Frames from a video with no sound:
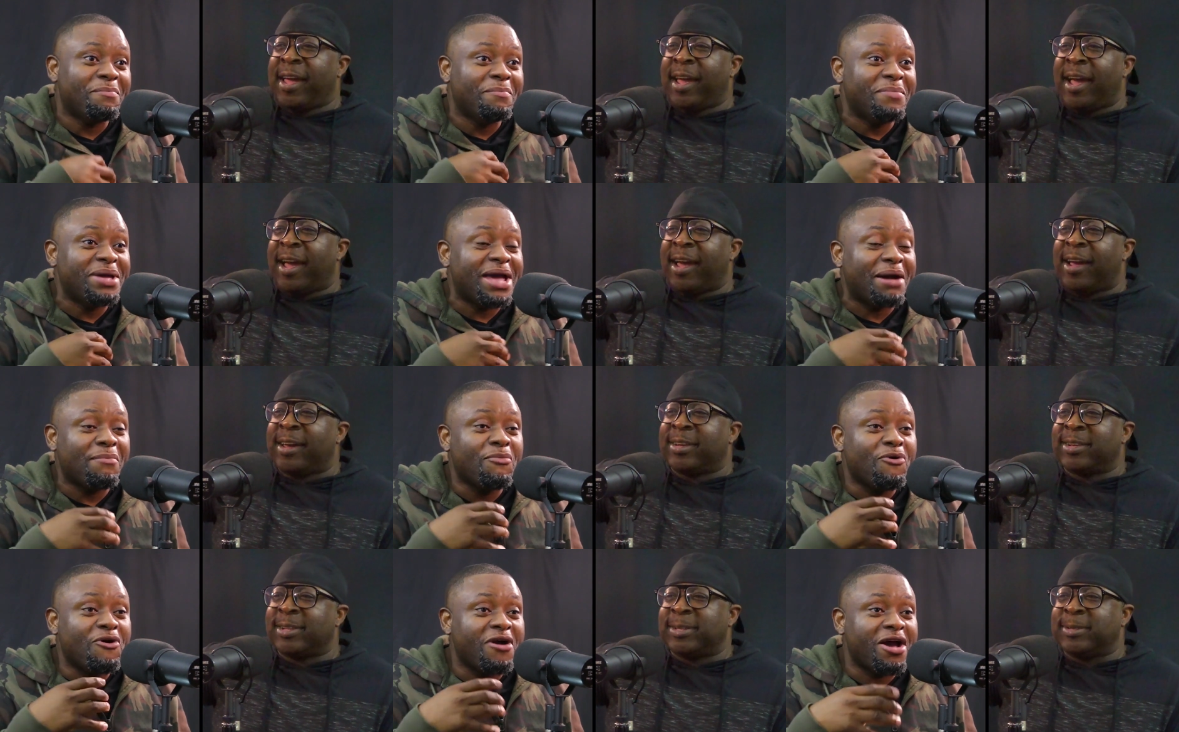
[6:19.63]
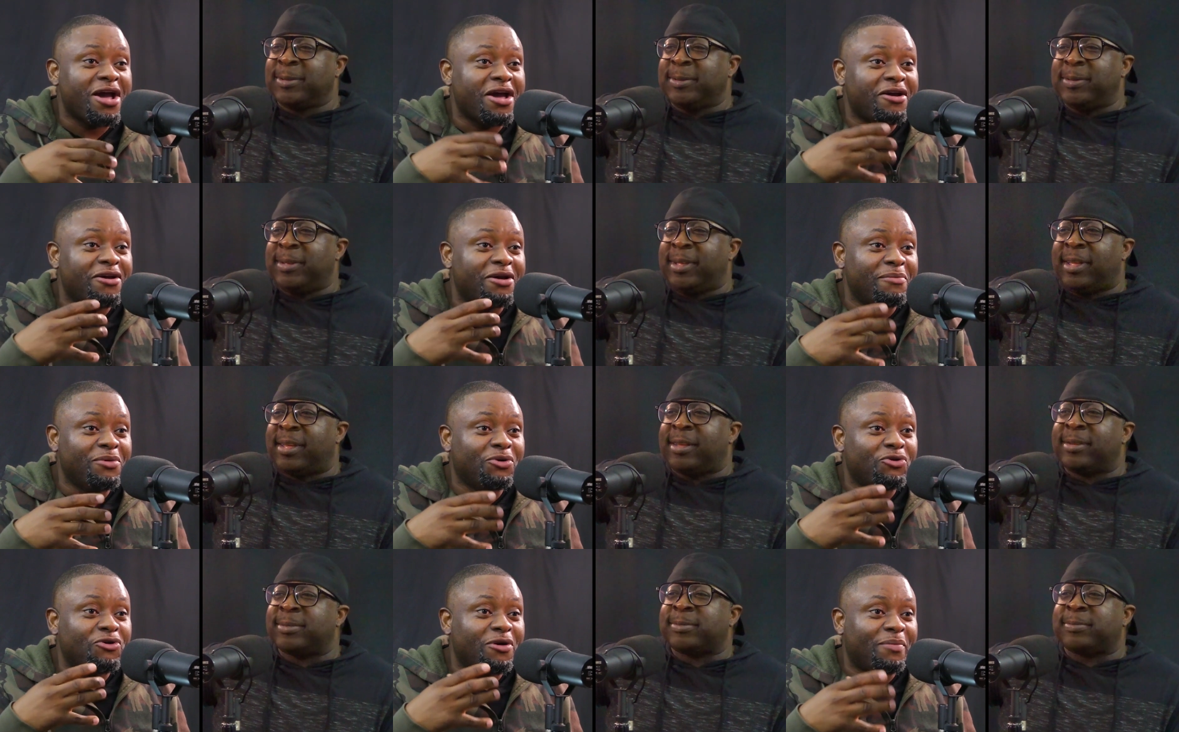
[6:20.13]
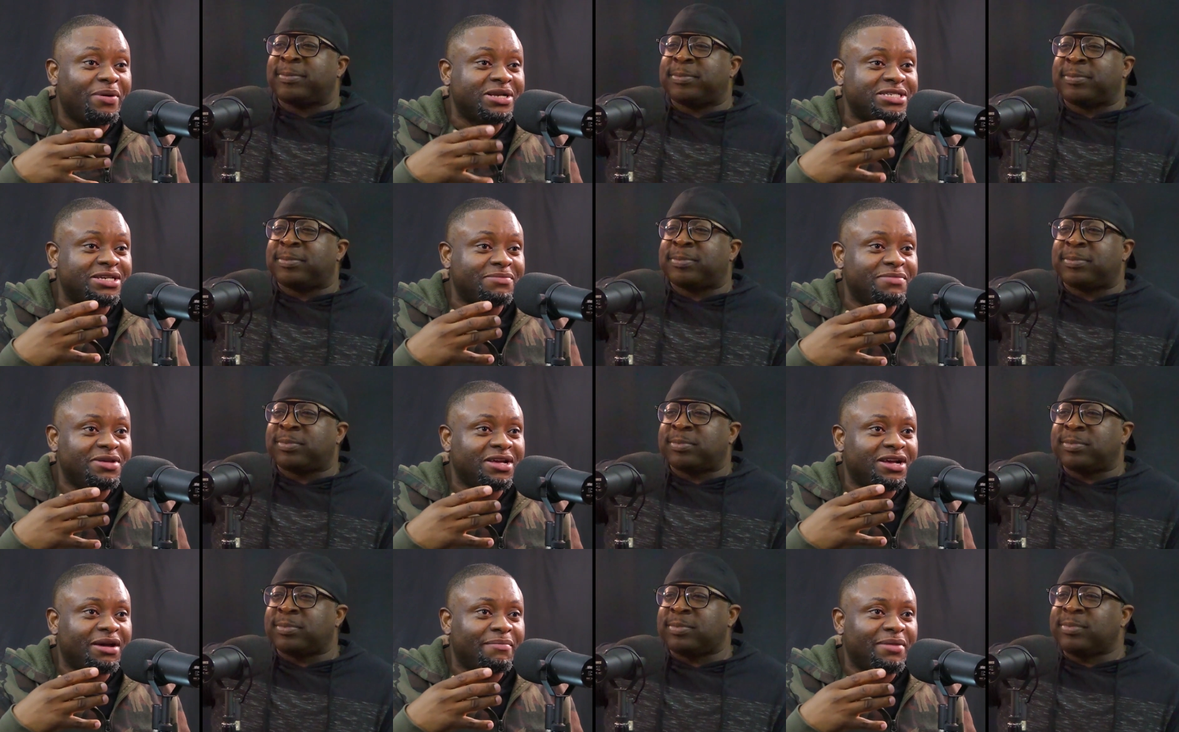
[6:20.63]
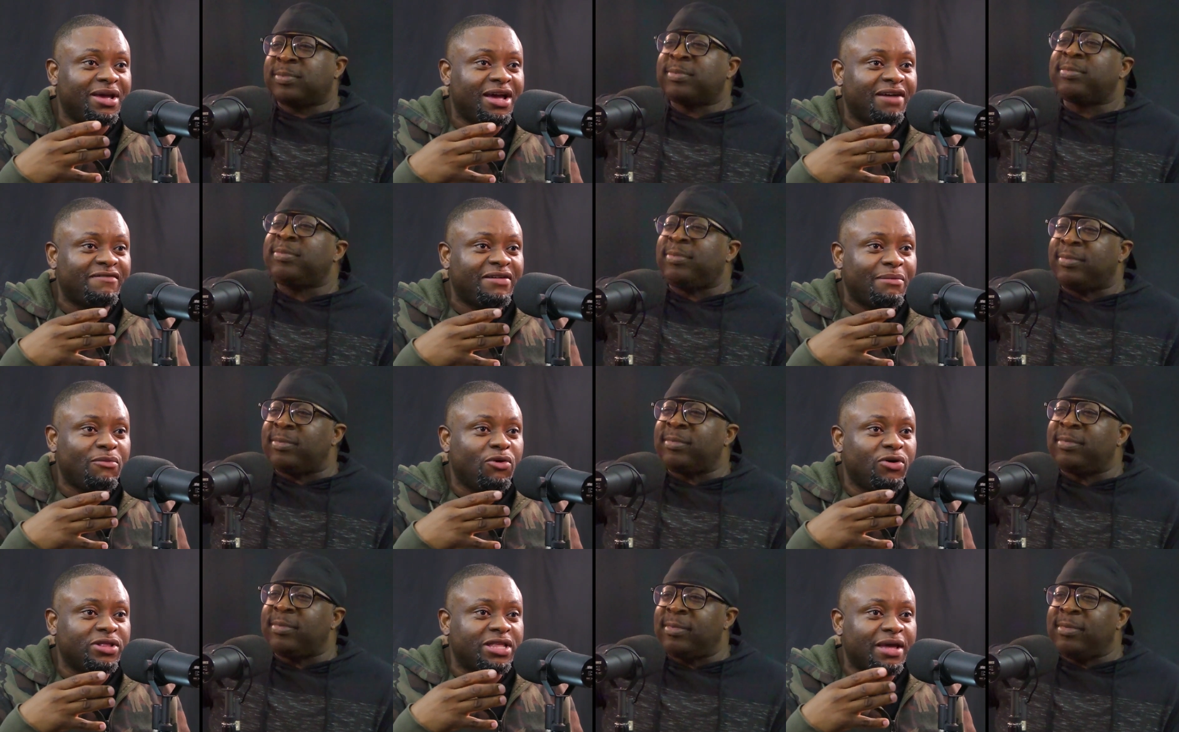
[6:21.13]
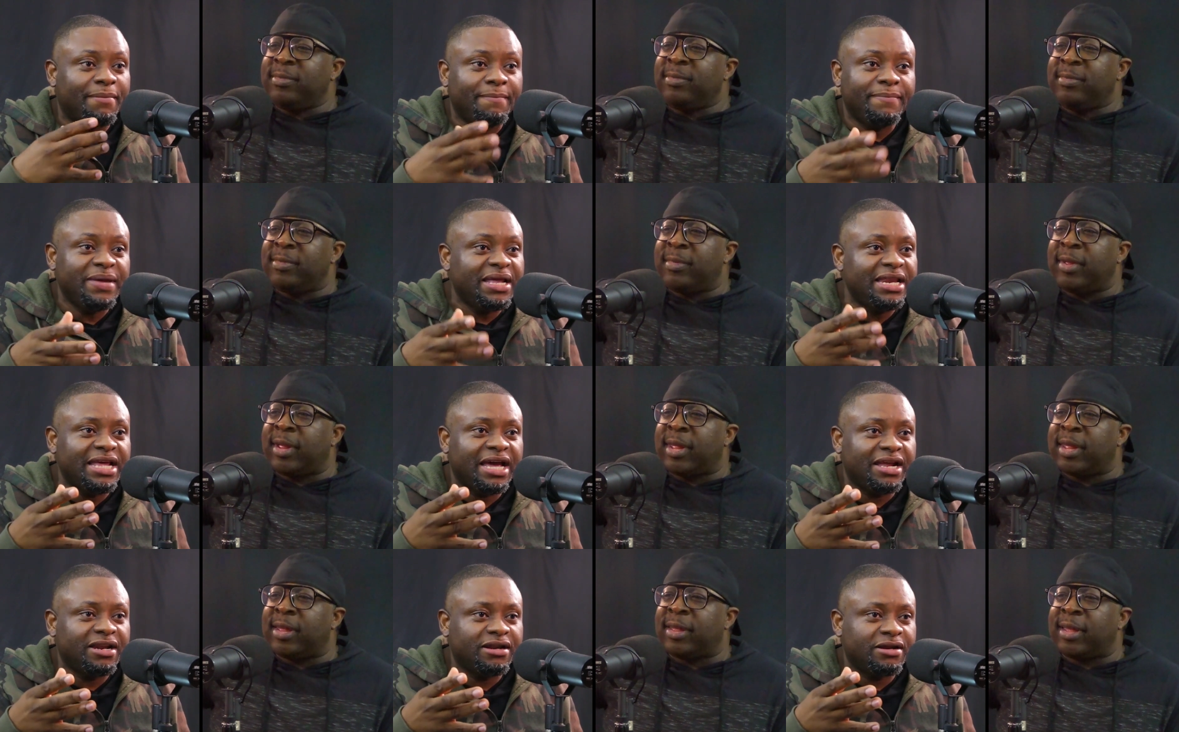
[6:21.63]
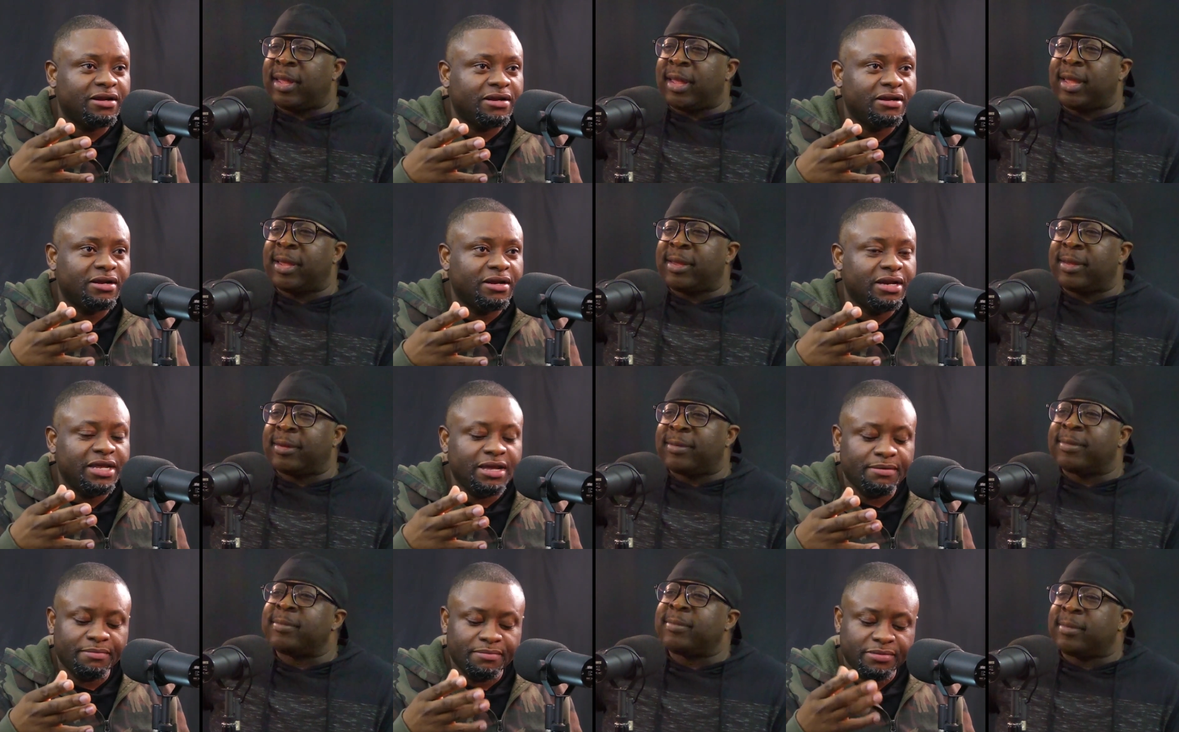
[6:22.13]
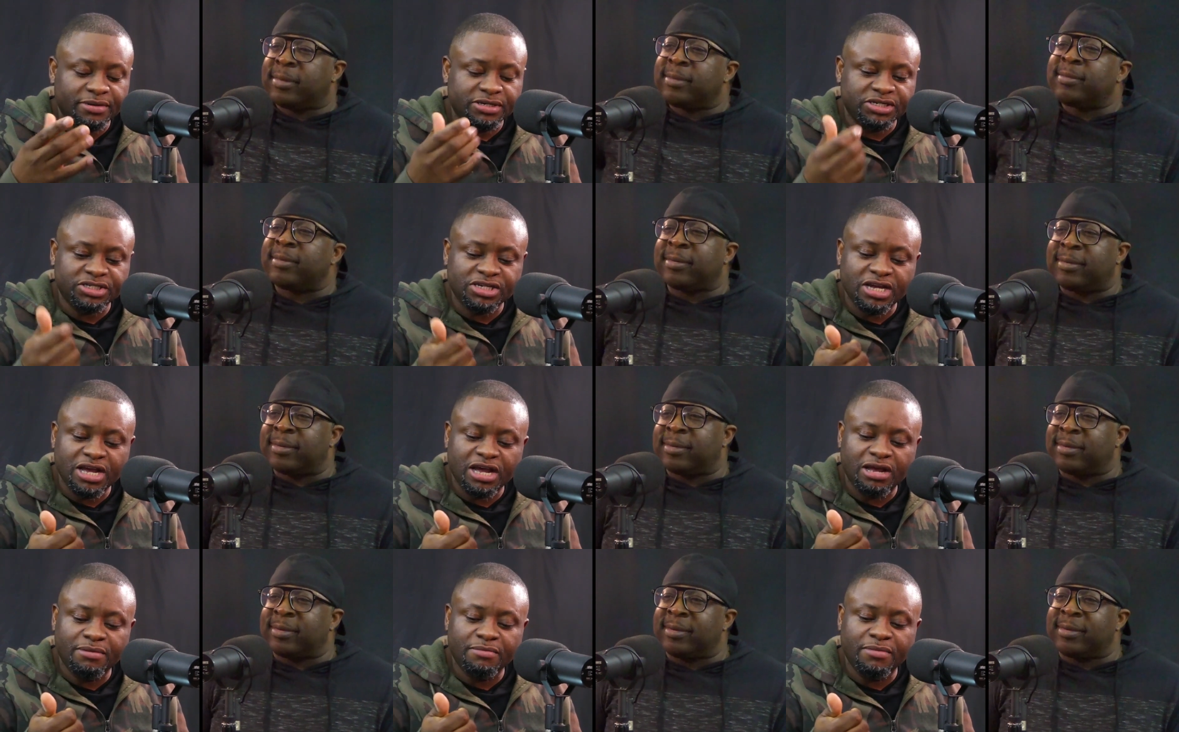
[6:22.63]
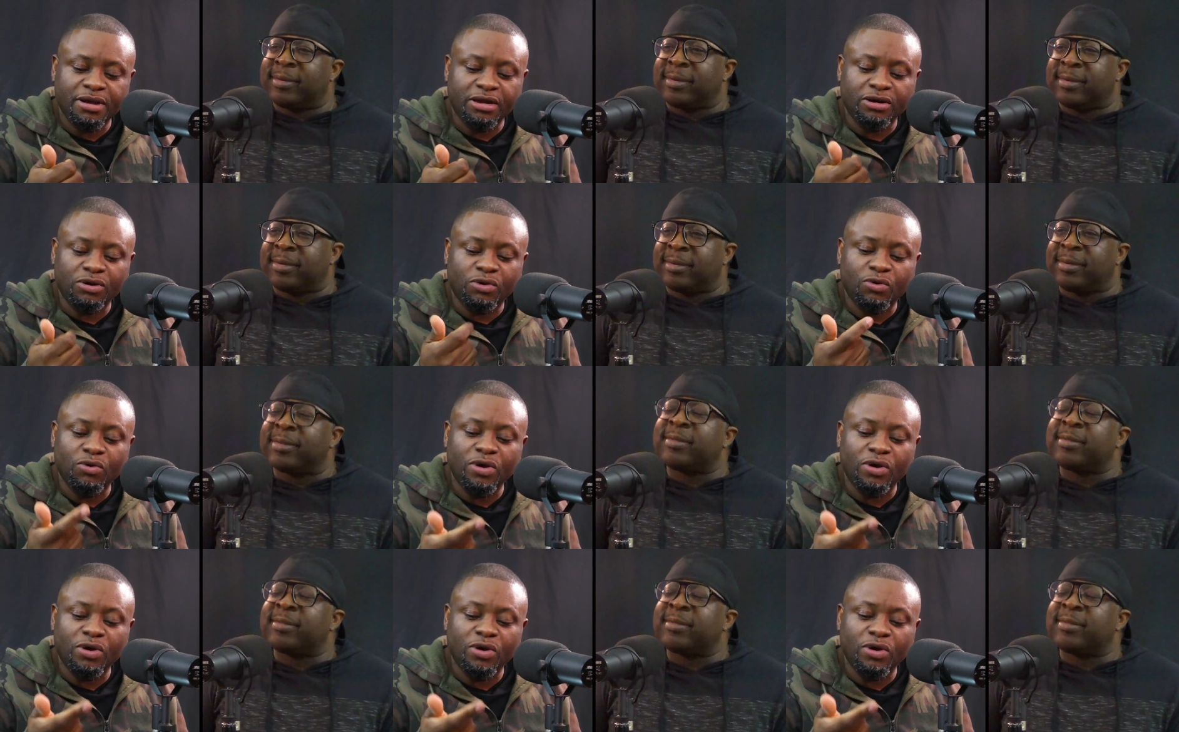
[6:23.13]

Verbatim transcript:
Speaker 1: me a boy, I grew up in Jamaica, I have about a million names. Shark man,